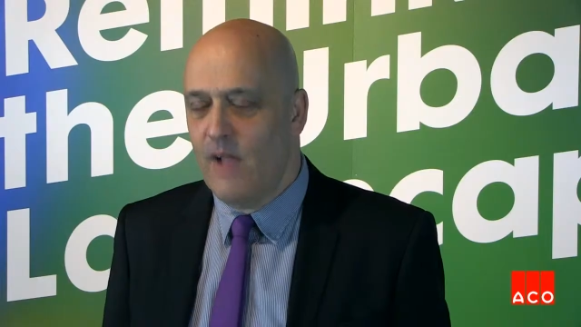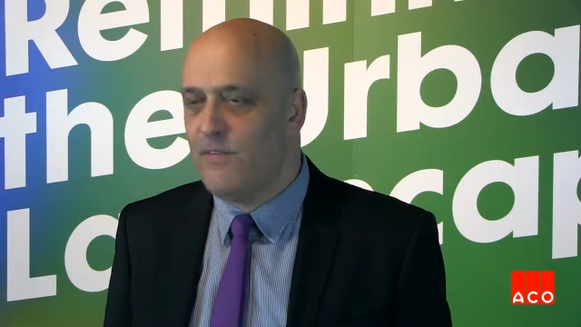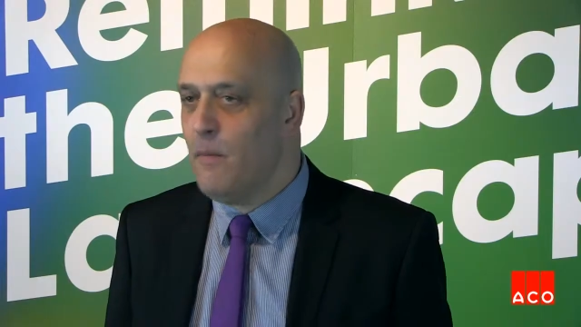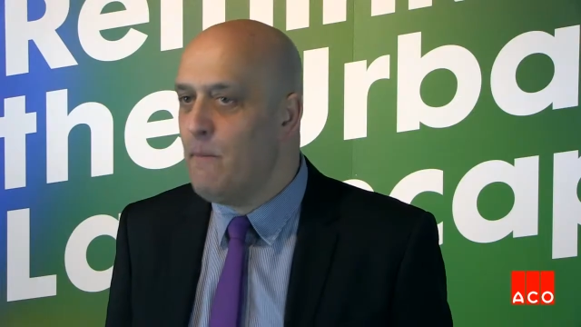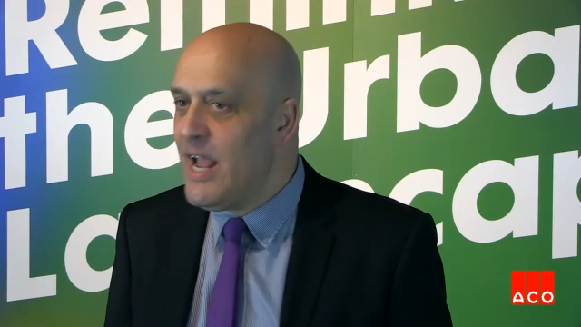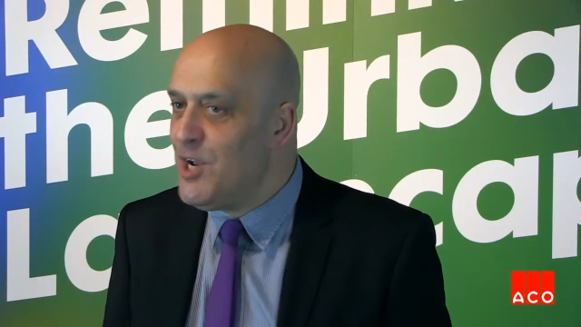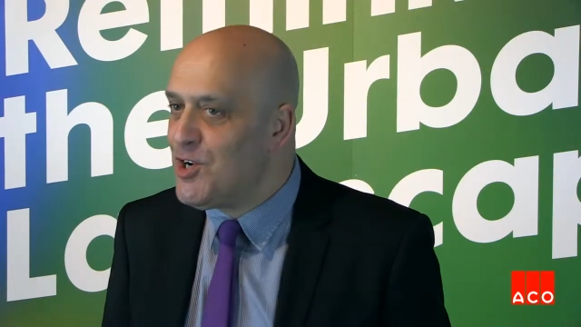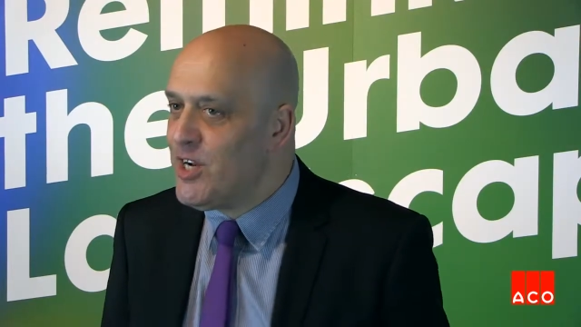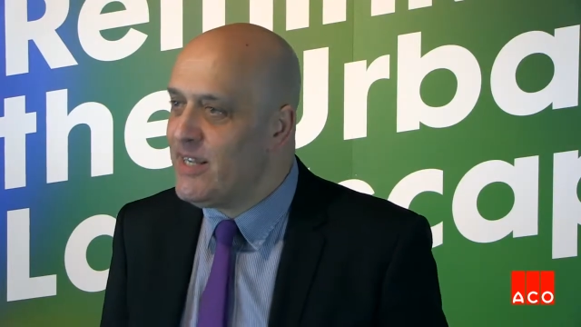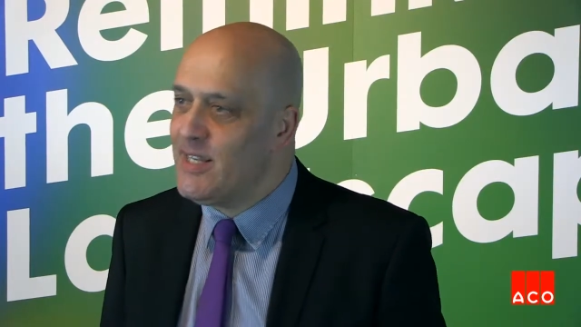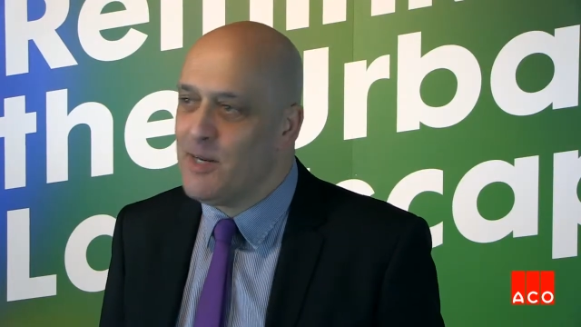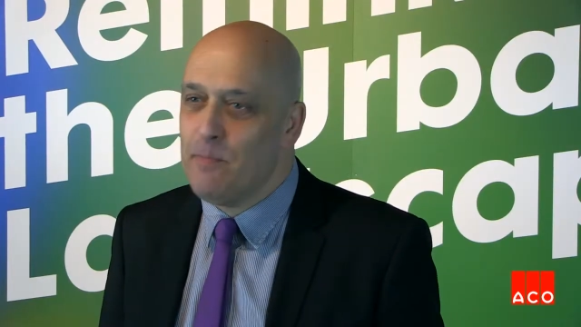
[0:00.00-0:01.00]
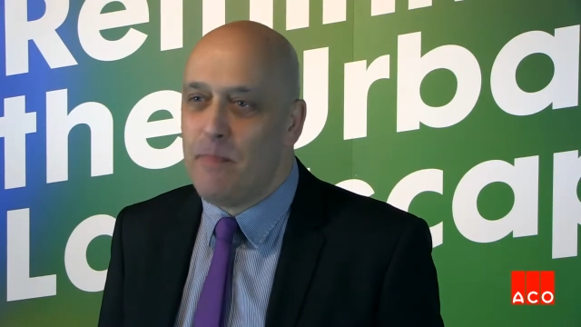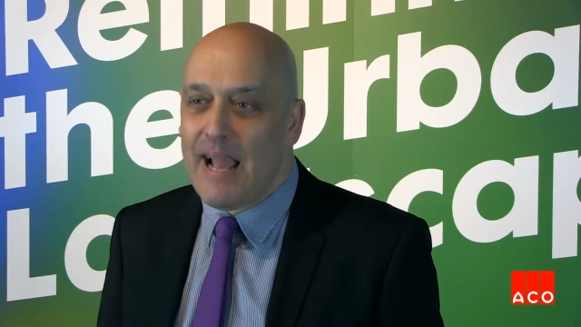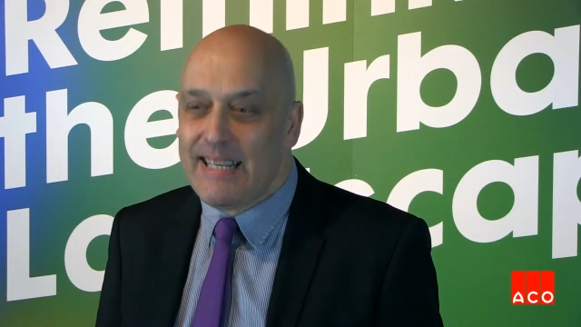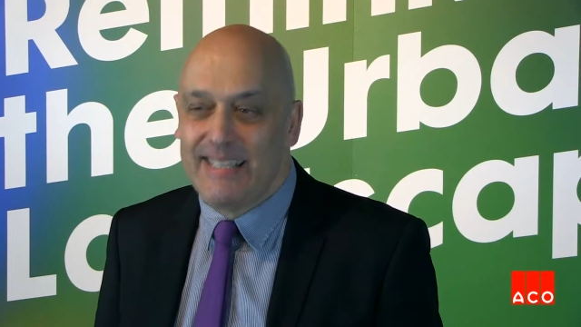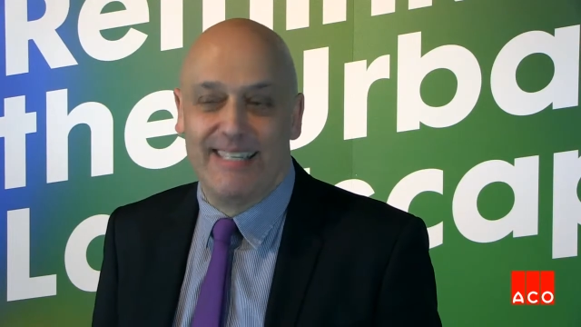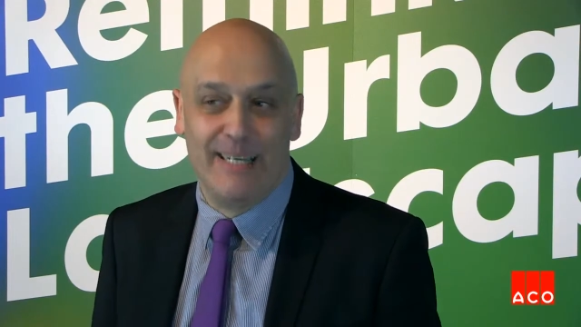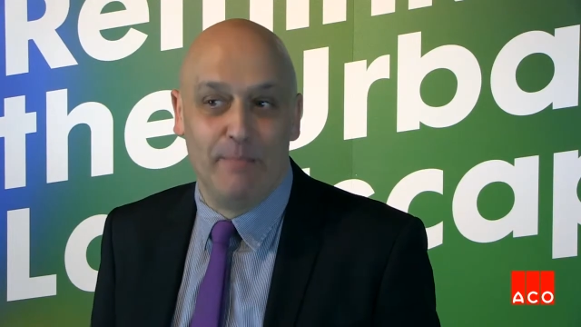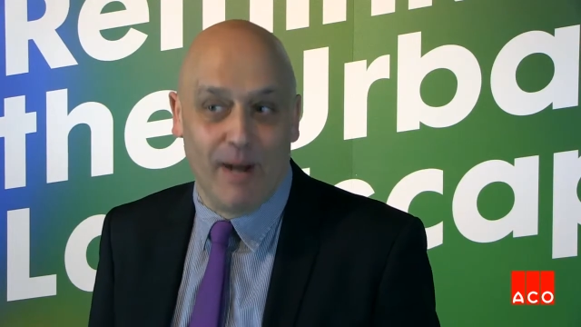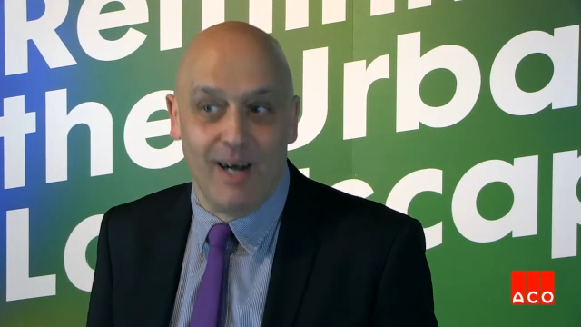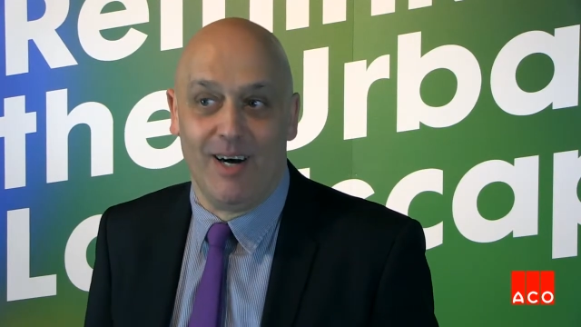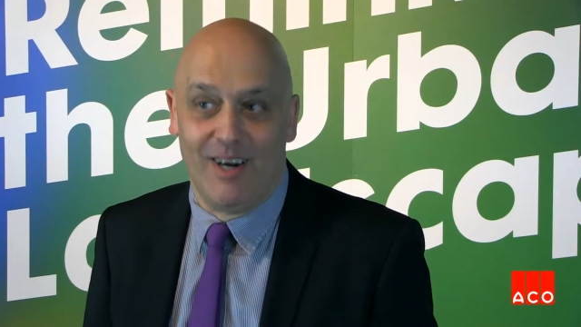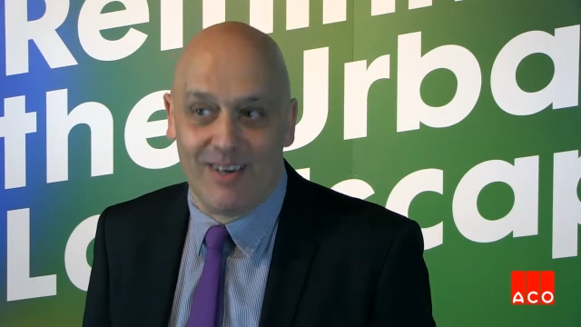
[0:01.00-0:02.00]
From Beijing to Battersea
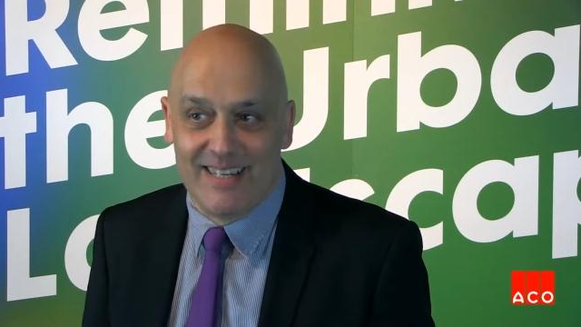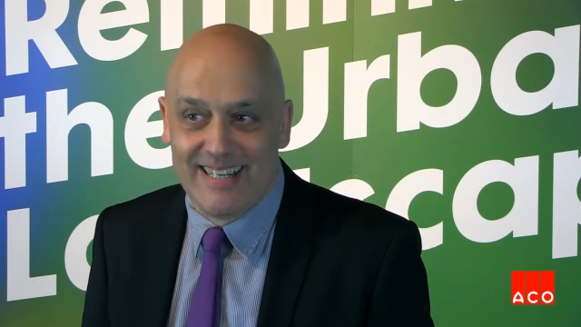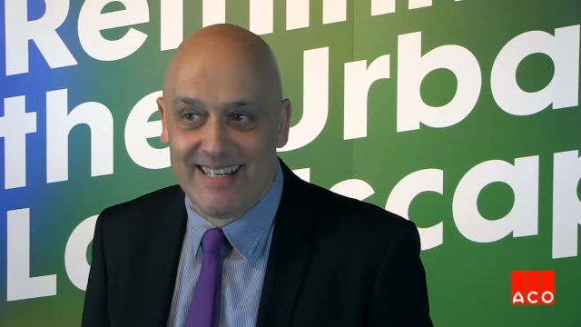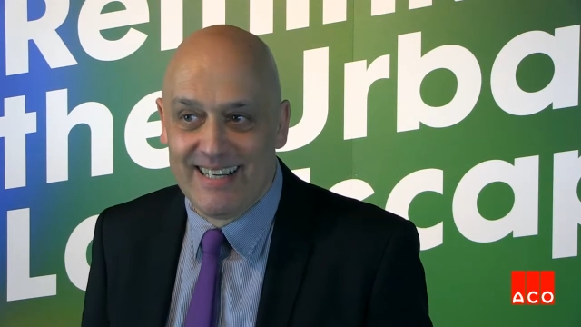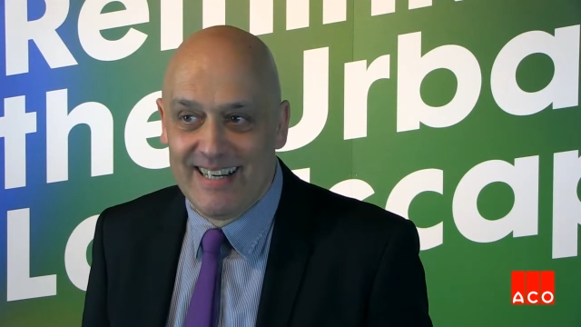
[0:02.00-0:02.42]
Park,